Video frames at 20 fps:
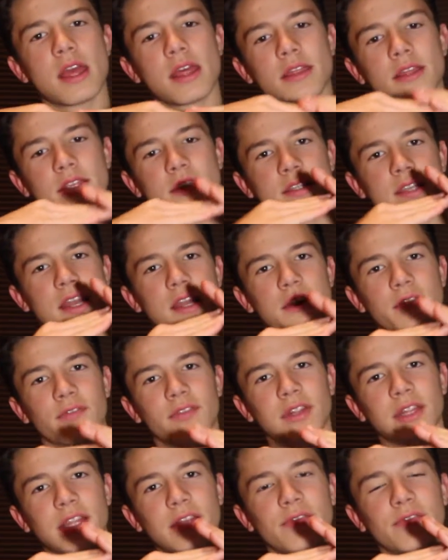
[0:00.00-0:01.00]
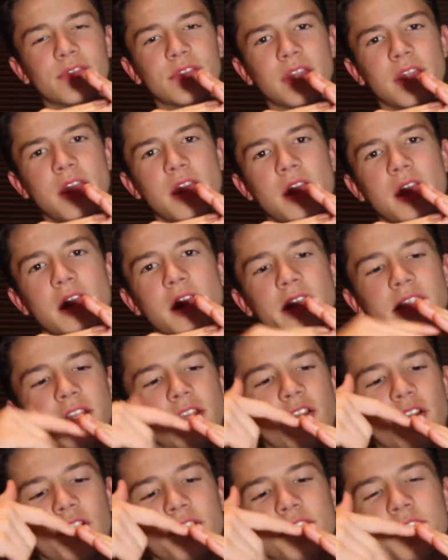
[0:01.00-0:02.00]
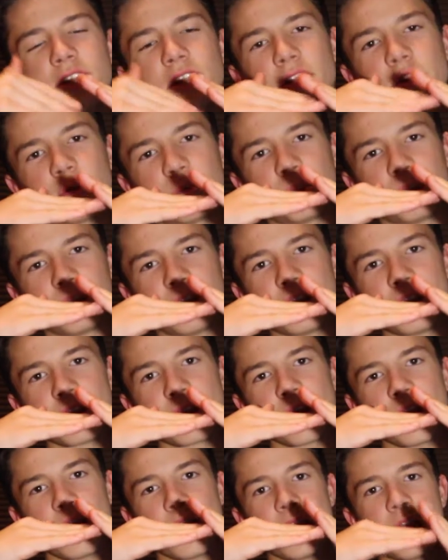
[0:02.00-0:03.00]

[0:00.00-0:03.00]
this kind of lift in the continental plate,